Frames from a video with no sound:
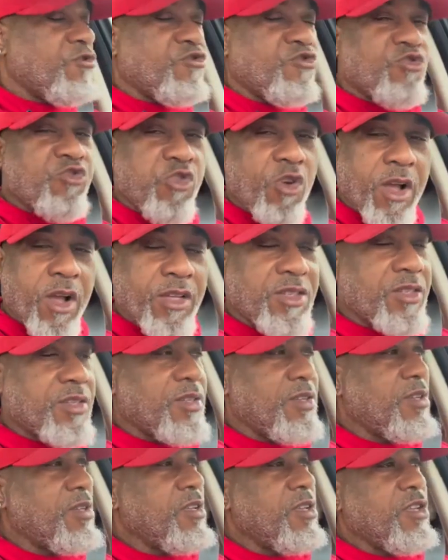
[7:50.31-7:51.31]

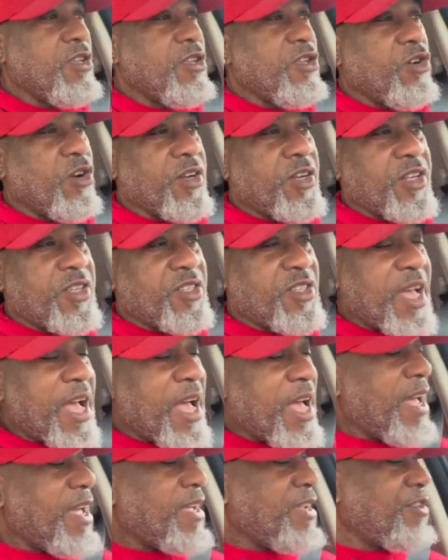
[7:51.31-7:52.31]
Trust your
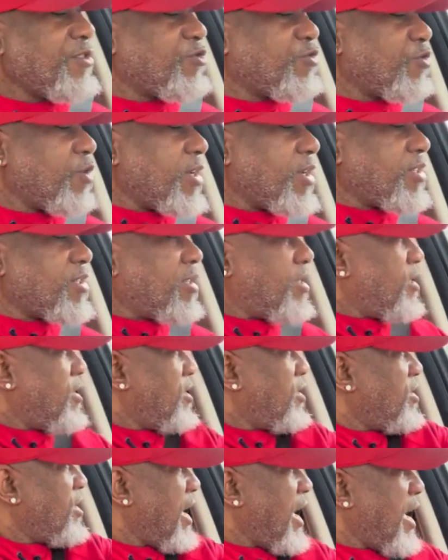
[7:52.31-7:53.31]
design, trust the
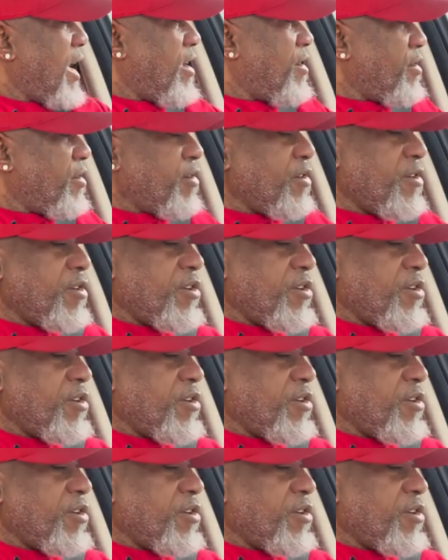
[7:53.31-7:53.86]
designer,